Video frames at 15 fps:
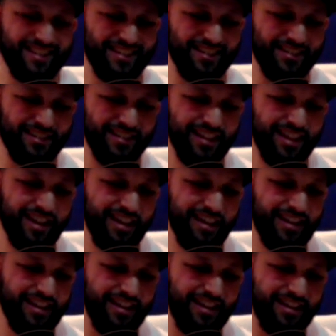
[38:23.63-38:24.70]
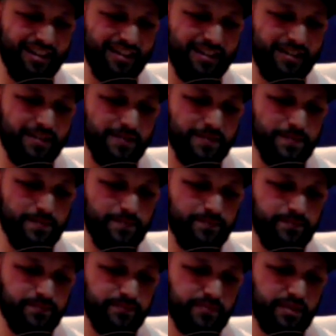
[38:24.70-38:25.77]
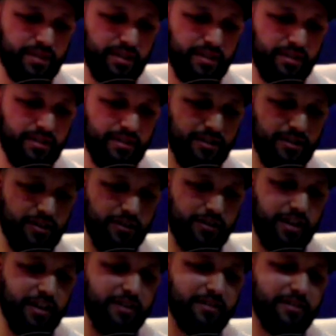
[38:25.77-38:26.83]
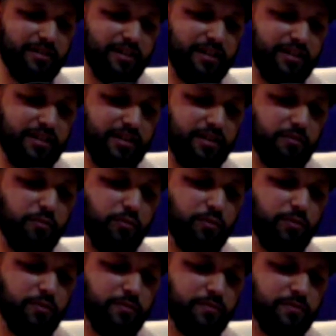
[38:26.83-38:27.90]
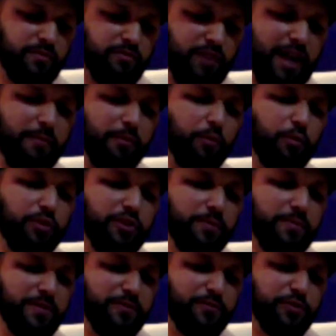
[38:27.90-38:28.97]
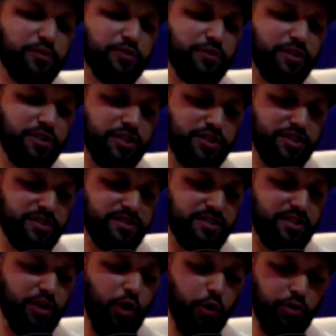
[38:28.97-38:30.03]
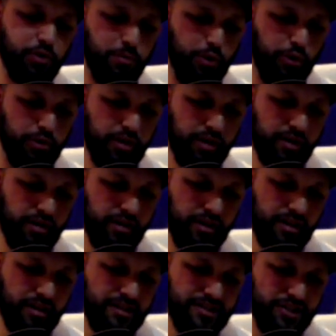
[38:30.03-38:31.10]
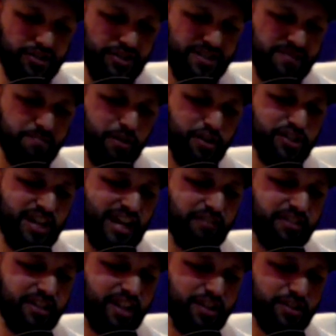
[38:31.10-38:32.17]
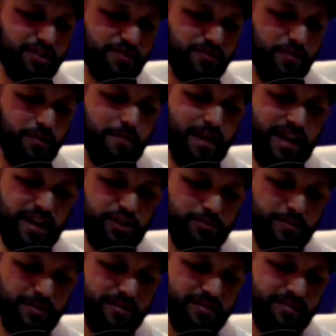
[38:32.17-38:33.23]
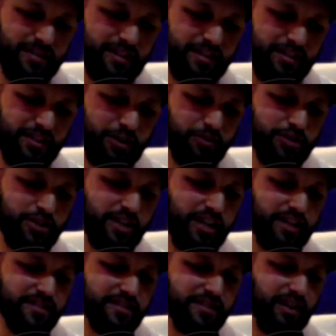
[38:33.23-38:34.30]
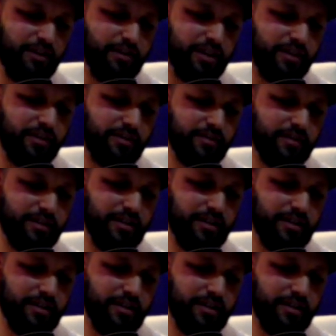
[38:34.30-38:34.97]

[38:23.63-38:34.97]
Yeah, the kind of thing. Okay. Rammer, will there be future additions in owner mode, such as budget allocations for management and coaching and scouting?